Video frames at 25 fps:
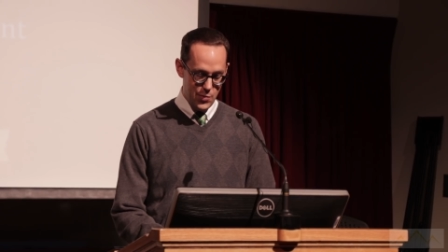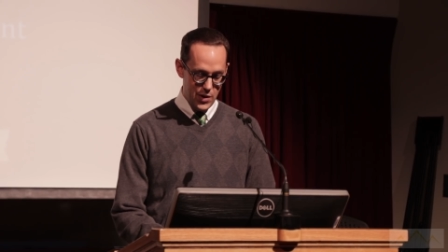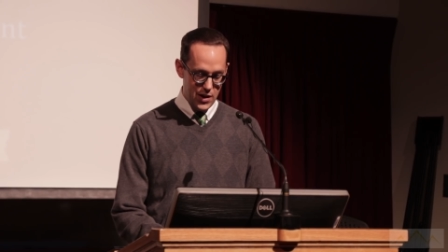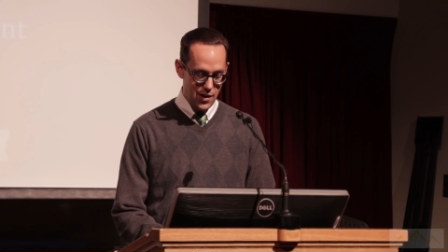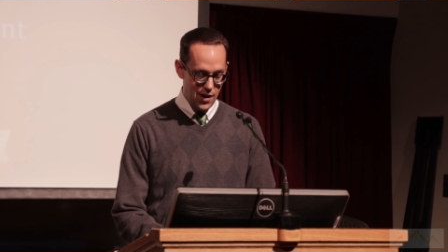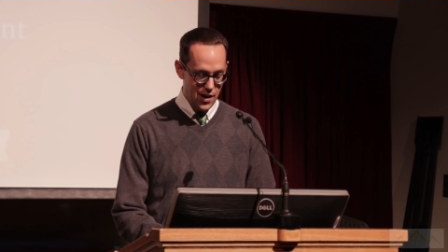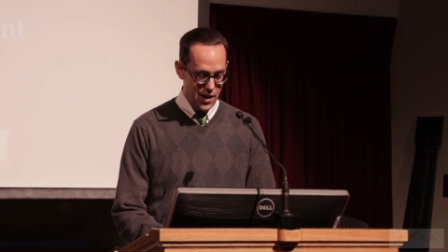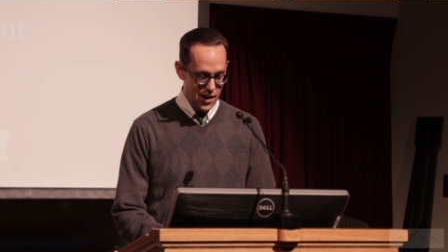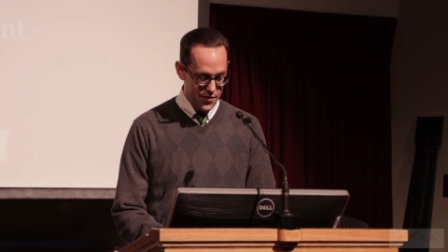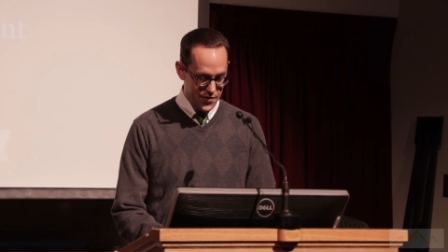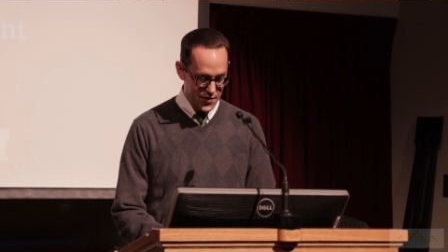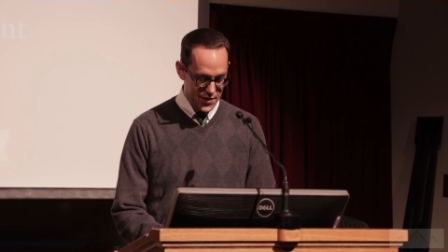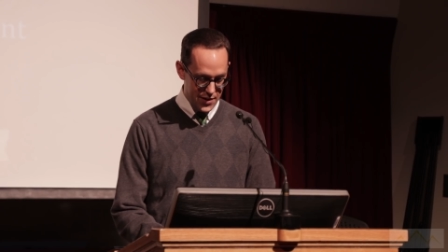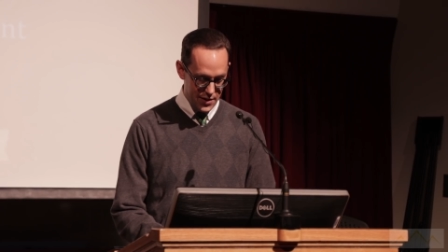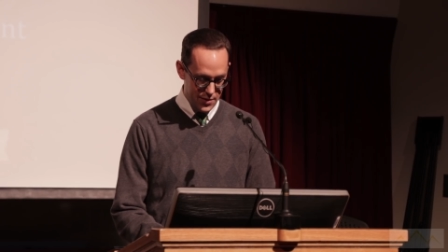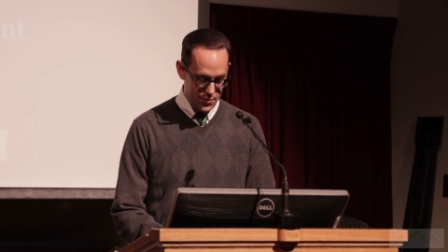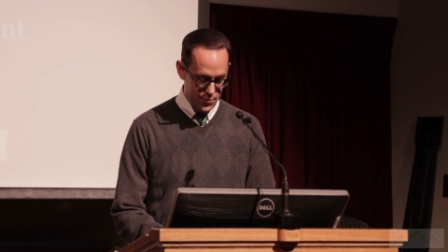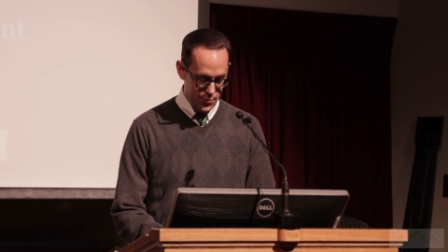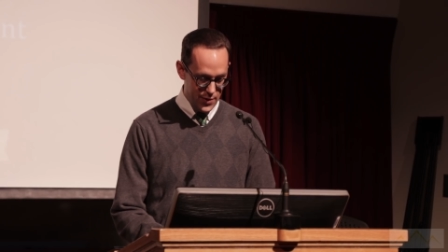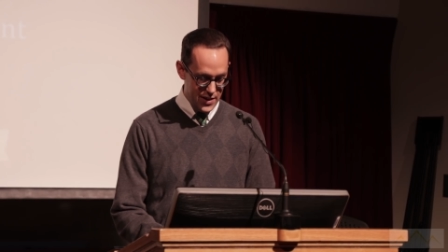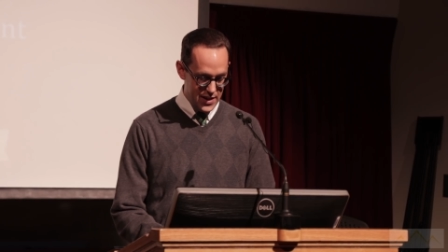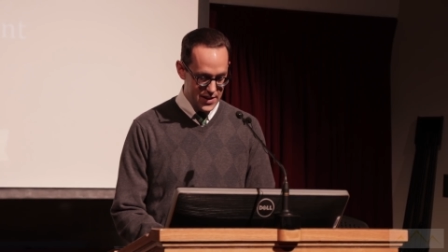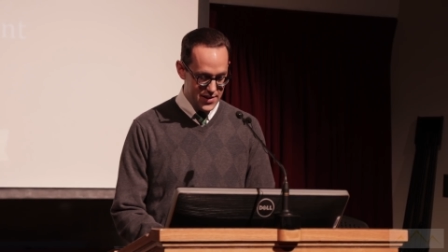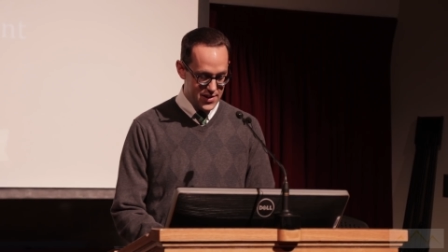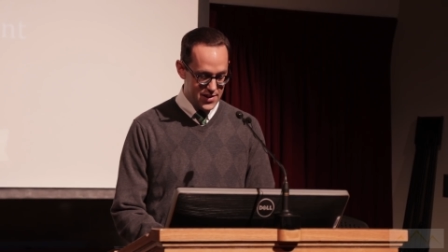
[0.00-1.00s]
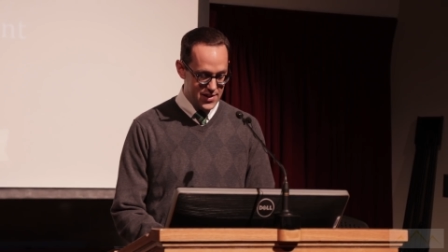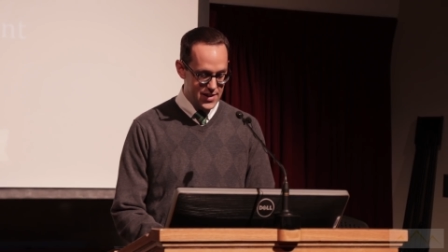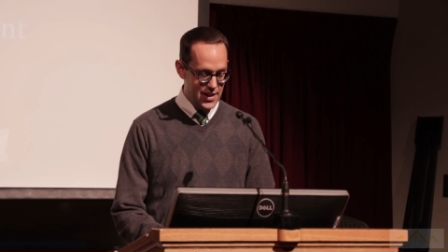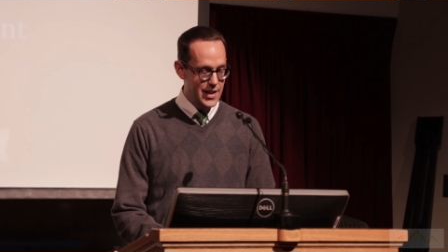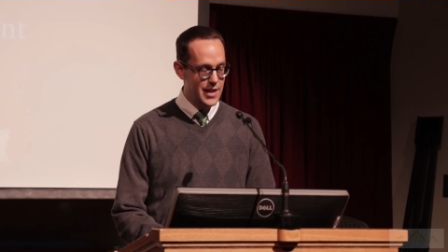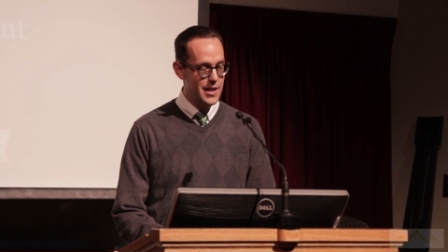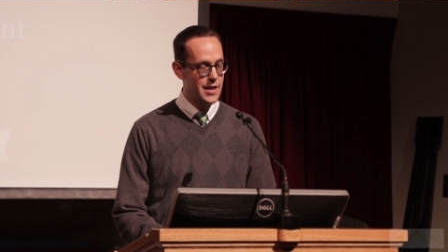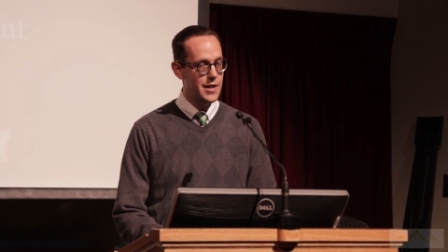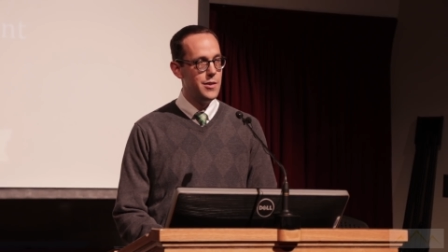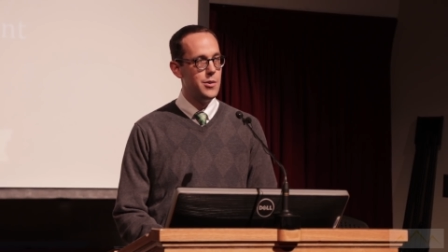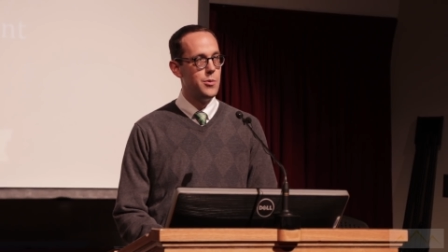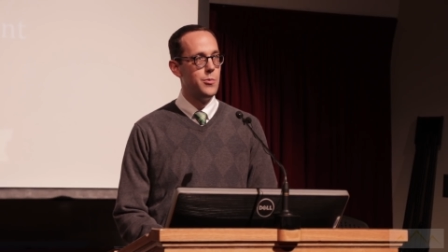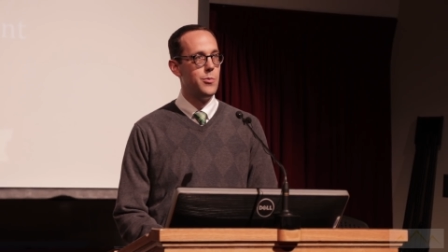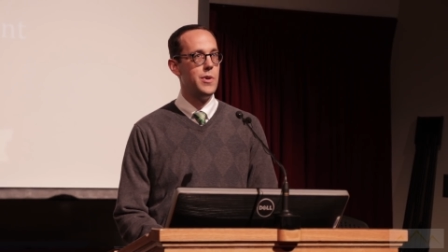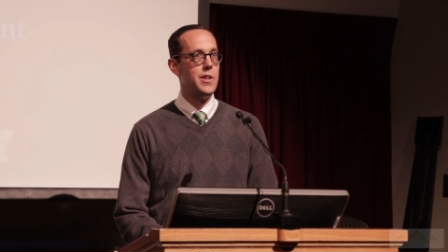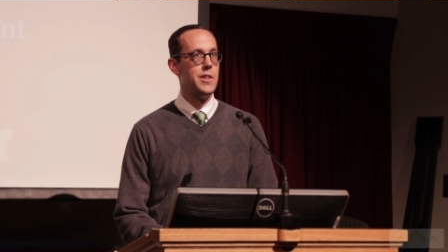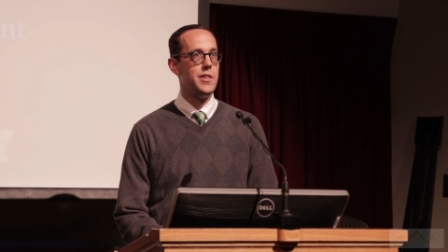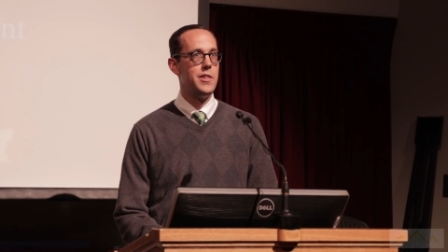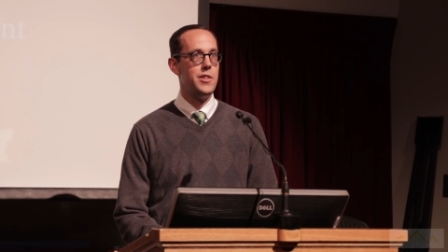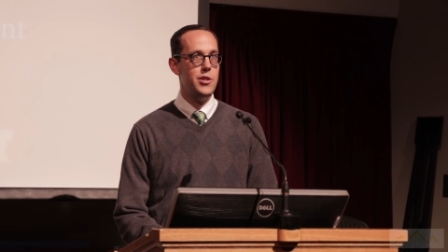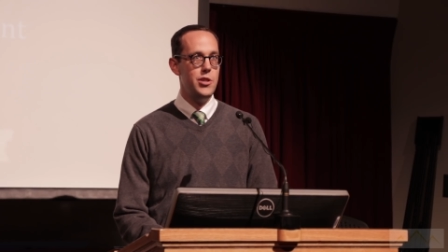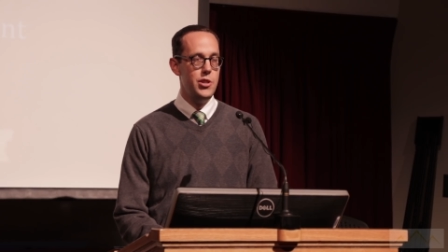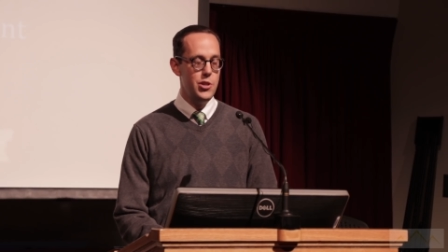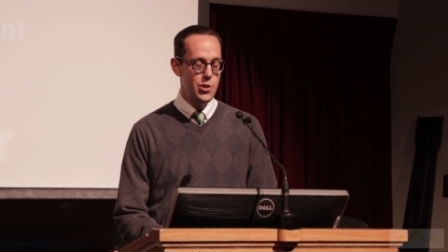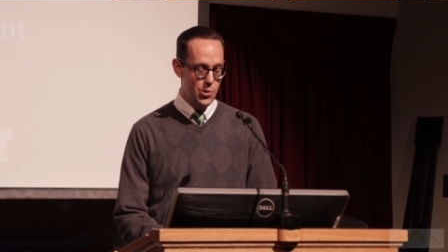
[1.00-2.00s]
but often we see it
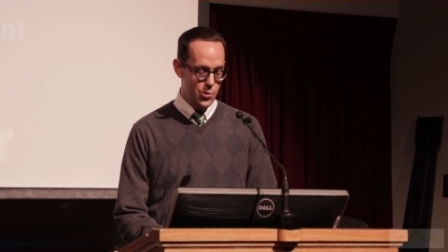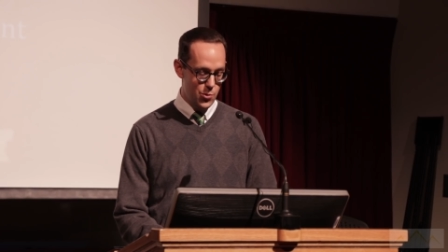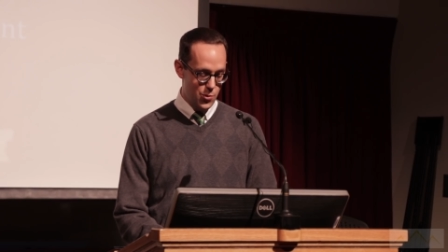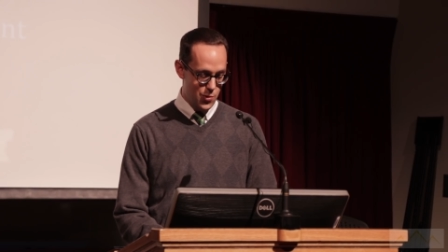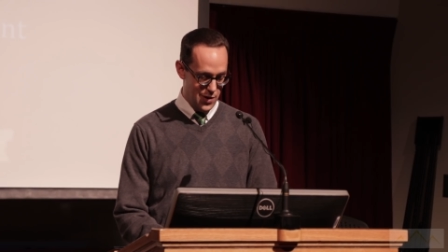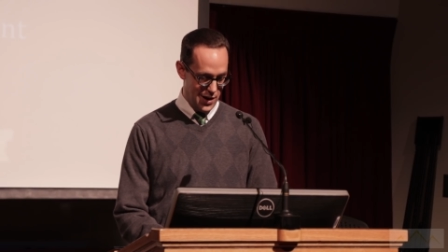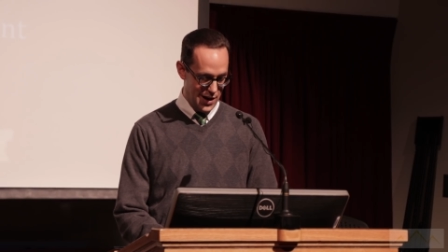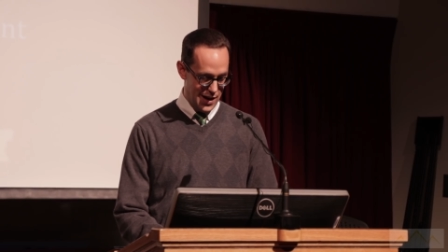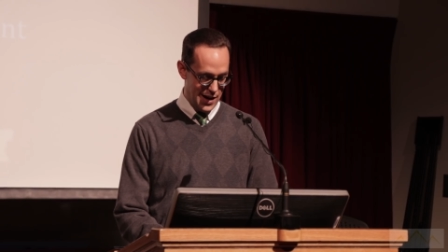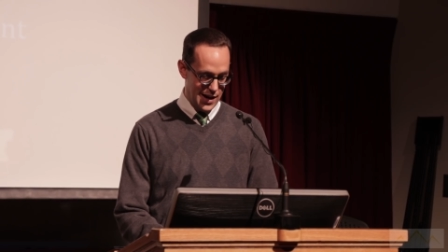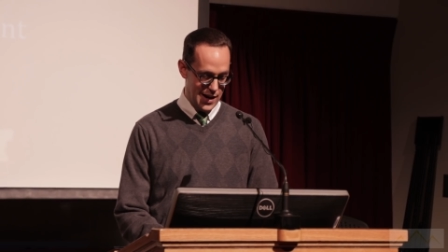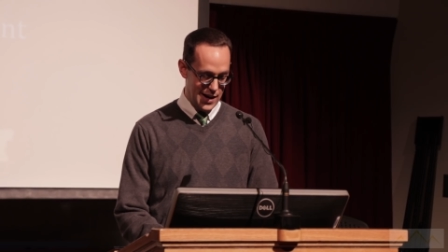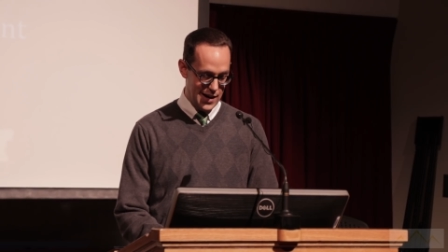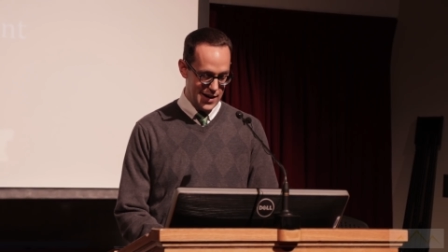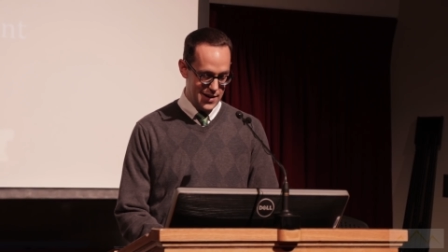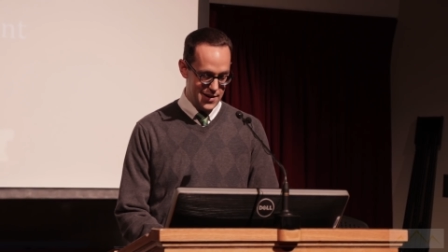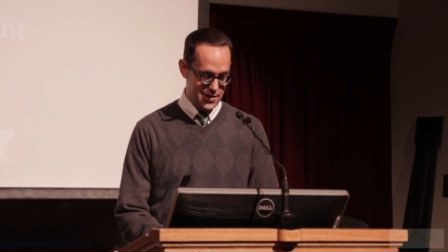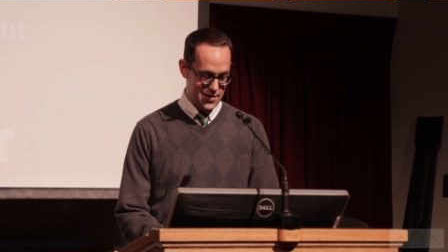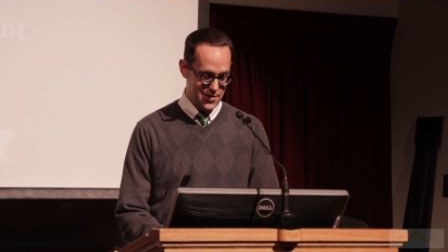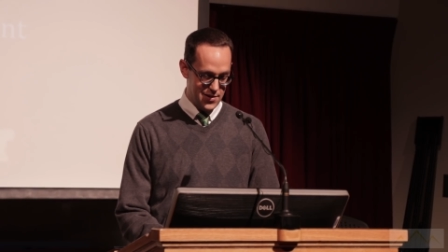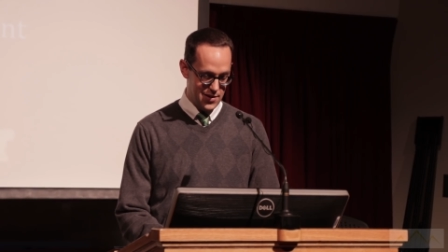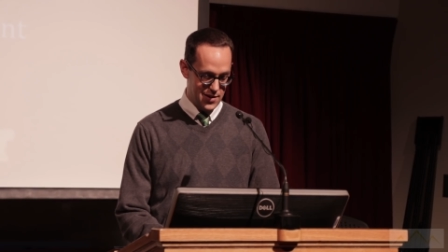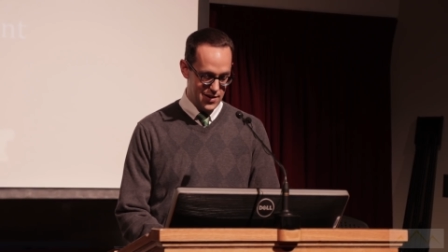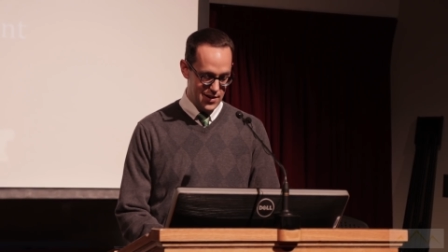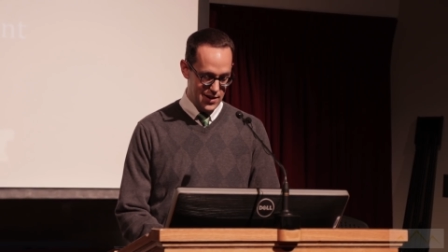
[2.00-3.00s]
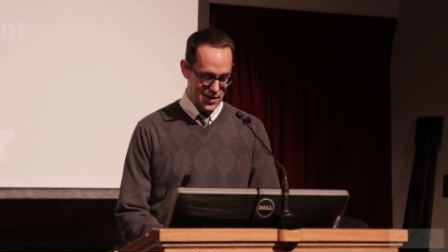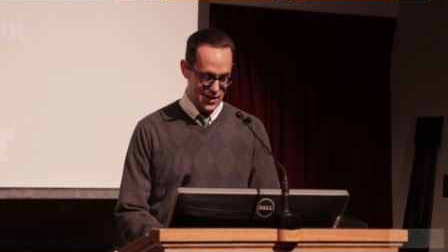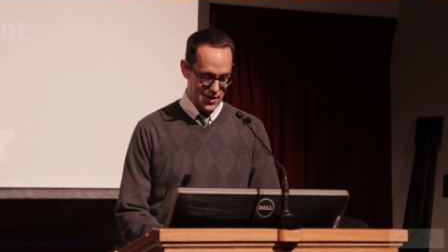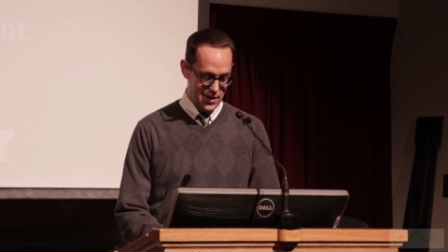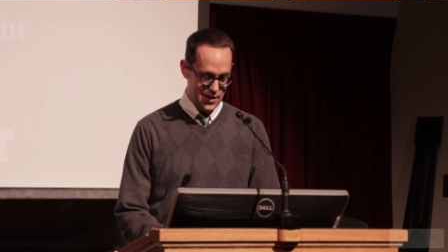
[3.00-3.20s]
with new eyes.